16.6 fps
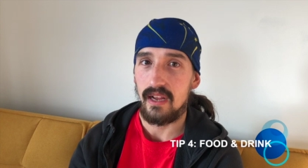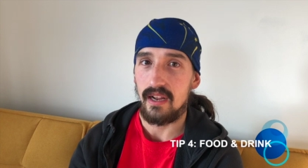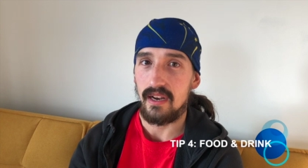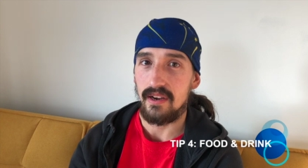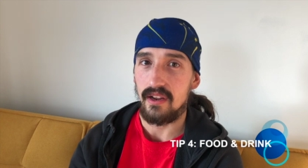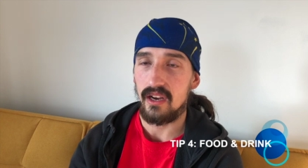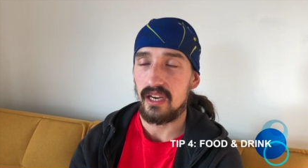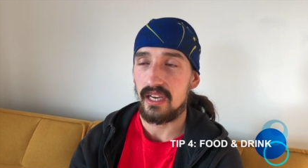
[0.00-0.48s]

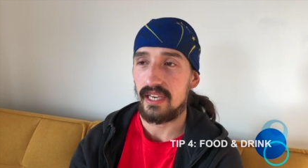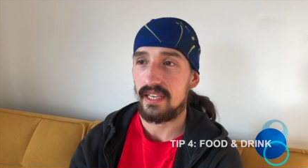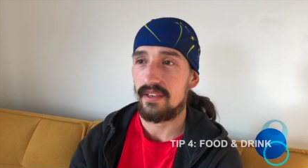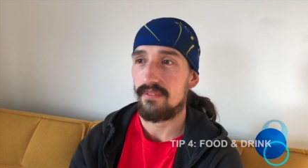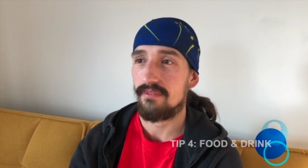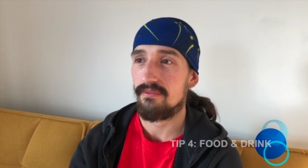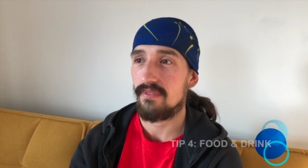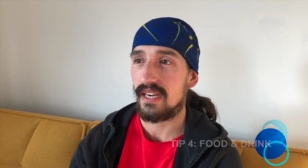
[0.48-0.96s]
and
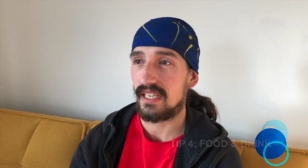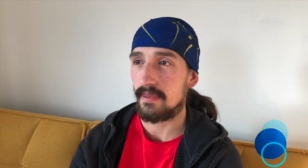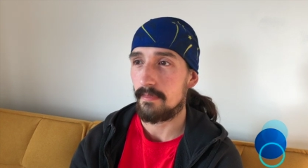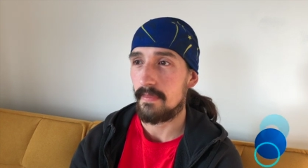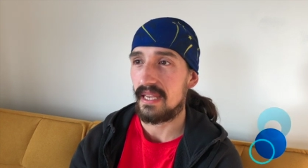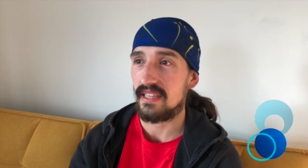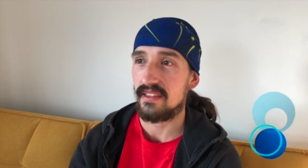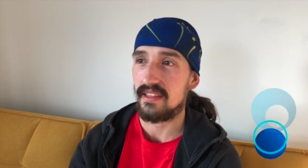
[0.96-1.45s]
I
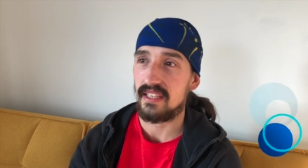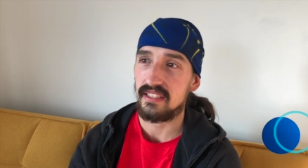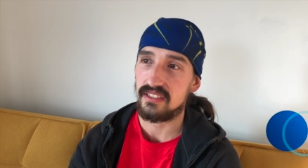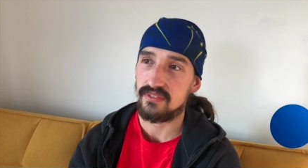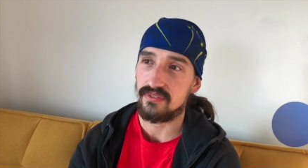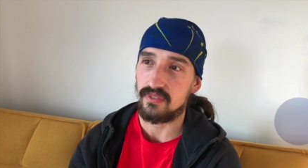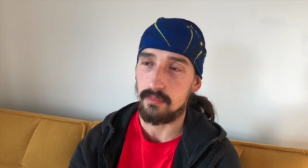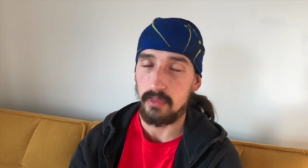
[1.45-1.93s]
recommend
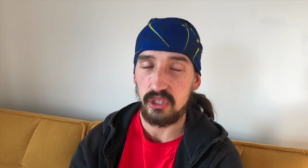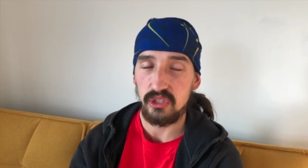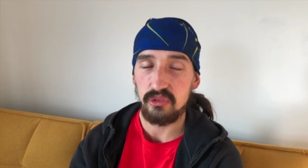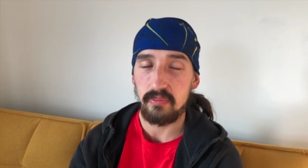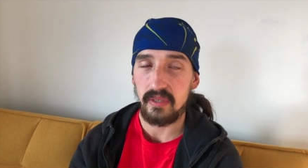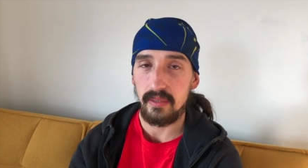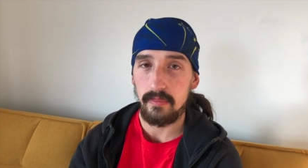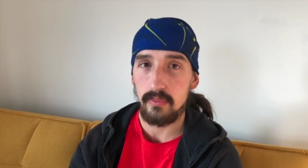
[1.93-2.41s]
this for
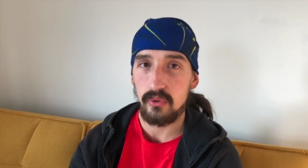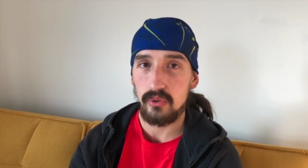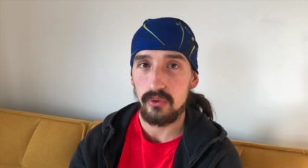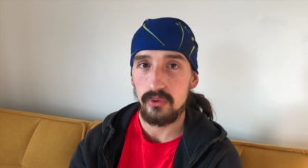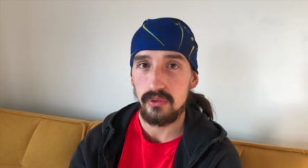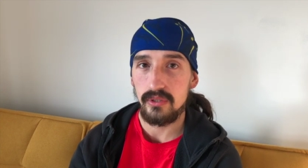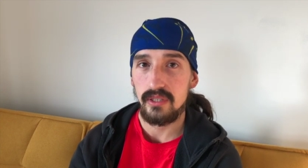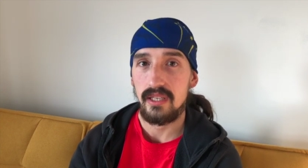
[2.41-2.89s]
most
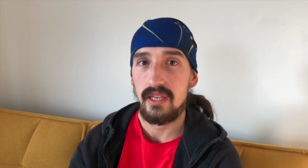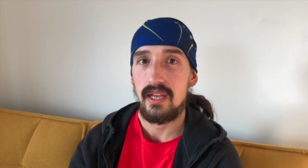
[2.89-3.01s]
people,